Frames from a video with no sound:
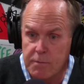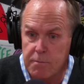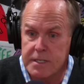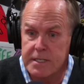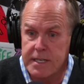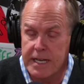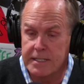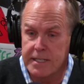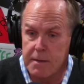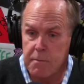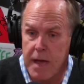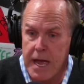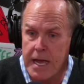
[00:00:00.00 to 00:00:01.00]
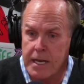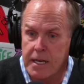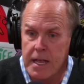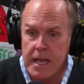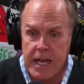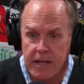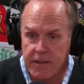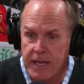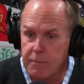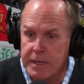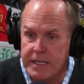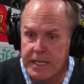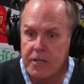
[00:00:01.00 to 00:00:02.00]
mistakes they made, and they
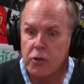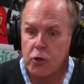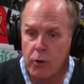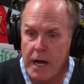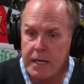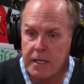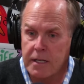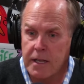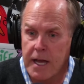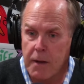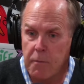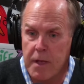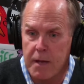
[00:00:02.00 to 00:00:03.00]
begin correcting them.